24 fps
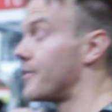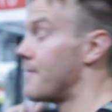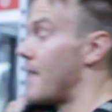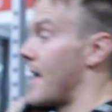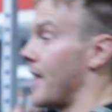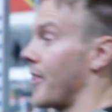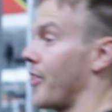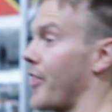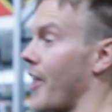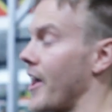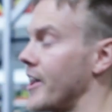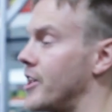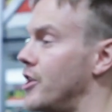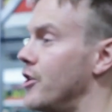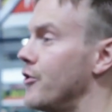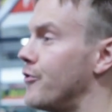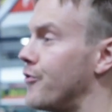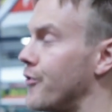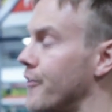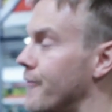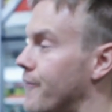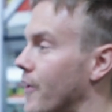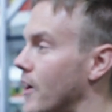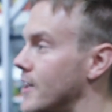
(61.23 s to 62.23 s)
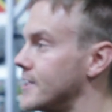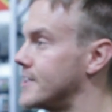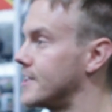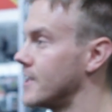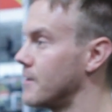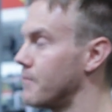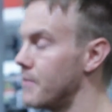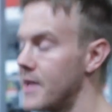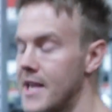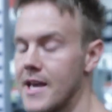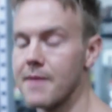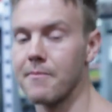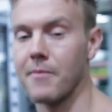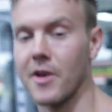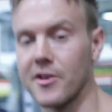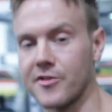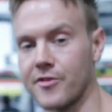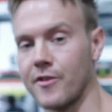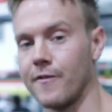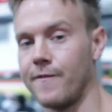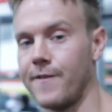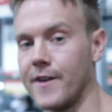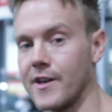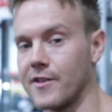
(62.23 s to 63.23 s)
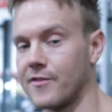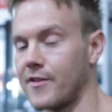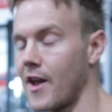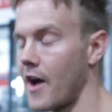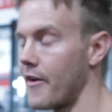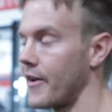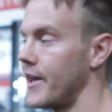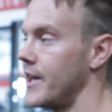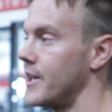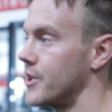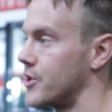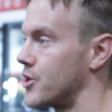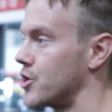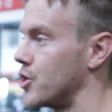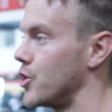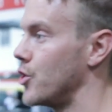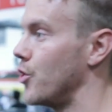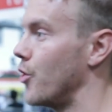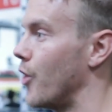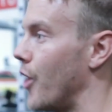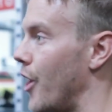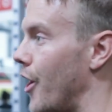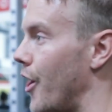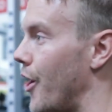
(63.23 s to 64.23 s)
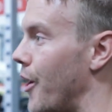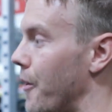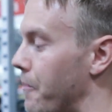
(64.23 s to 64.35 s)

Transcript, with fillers: man, thank you for inviting me and Muscle and Fitness down here to